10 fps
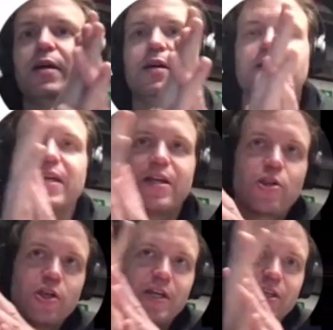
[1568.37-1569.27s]

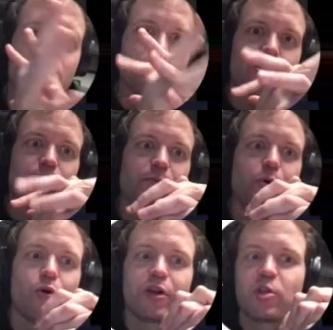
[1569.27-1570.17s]
Yes, it's
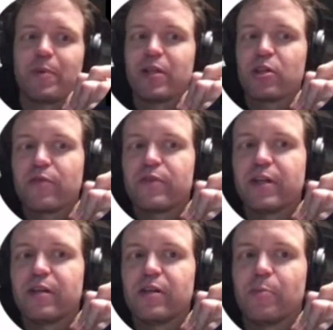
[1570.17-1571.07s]
more expensive
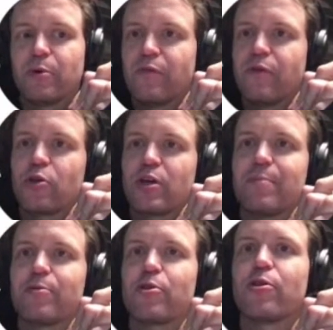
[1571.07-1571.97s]
than the previous camps.